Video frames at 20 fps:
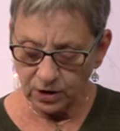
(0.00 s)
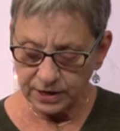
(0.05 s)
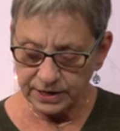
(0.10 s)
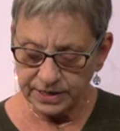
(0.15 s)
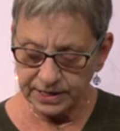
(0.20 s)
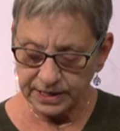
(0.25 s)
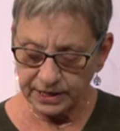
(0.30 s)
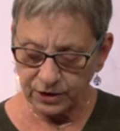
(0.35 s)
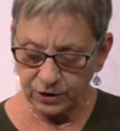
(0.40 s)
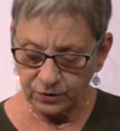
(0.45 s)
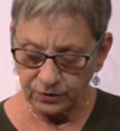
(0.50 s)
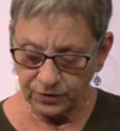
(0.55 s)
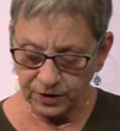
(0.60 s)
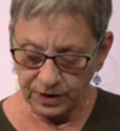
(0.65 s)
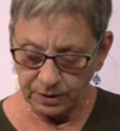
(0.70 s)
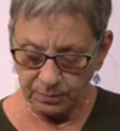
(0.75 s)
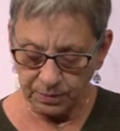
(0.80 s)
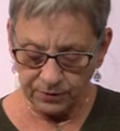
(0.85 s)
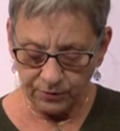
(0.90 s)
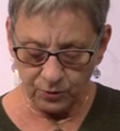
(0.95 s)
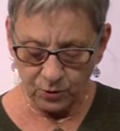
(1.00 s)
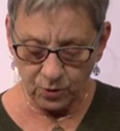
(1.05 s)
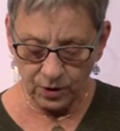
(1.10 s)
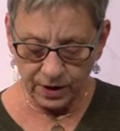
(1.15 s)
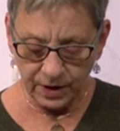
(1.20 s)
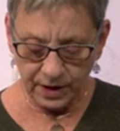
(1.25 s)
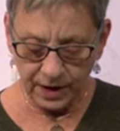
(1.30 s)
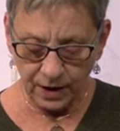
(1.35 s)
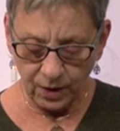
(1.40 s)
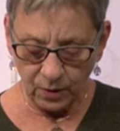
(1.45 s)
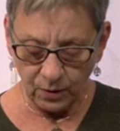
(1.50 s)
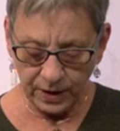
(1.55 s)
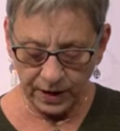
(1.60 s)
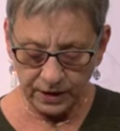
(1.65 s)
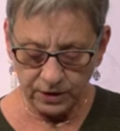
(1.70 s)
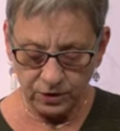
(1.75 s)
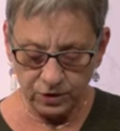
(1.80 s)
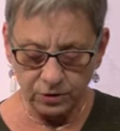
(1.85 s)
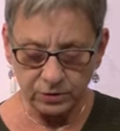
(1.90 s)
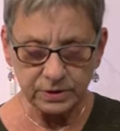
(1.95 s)
God to intervene before now
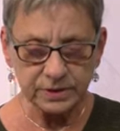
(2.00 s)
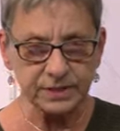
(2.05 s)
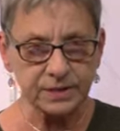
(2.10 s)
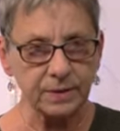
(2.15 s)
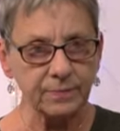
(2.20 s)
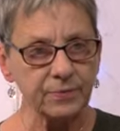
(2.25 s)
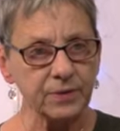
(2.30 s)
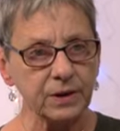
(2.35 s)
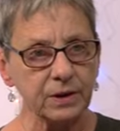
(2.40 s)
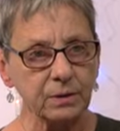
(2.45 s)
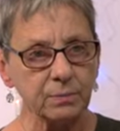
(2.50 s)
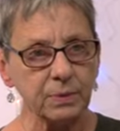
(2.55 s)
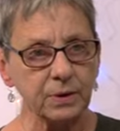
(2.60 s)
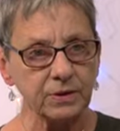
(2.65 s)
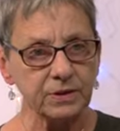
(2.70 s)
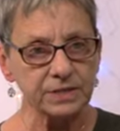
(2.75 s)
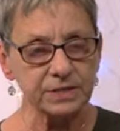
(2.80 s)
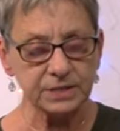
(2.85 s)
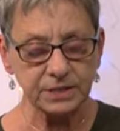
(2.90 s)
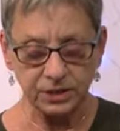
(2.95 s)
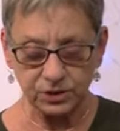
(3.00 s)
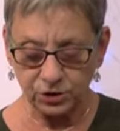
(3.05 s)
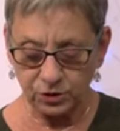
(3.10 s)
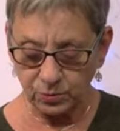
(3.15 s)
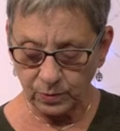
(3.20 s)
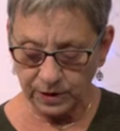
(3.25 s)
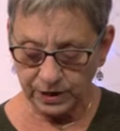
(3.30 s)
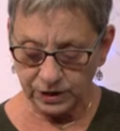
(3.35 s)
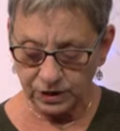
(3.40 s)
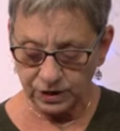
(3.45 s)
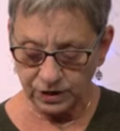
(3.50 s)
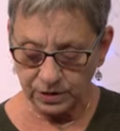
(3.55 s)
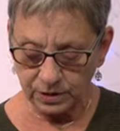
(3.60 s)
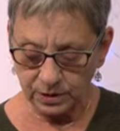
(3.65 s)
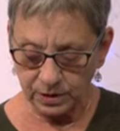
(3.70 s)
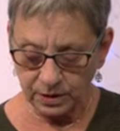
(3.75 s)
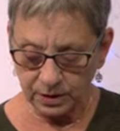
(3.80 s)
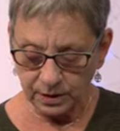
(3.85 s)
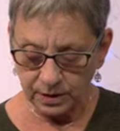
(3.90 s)
and do something about his situation.